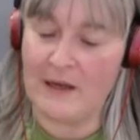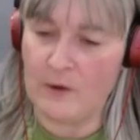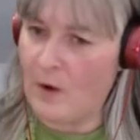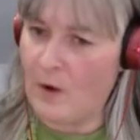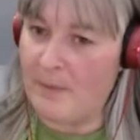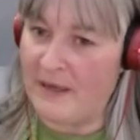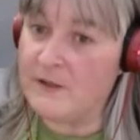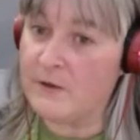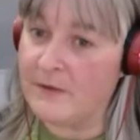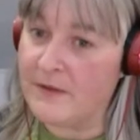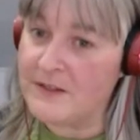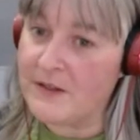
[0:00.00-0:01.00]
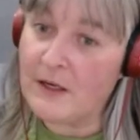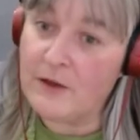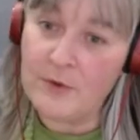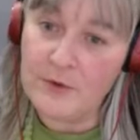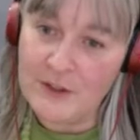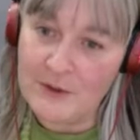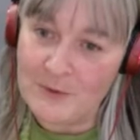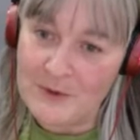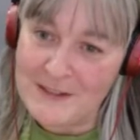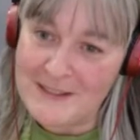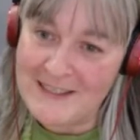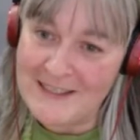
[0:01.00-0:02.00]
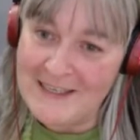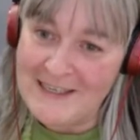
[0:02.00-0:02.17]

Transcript: oh, I'm better at this than I thought I was.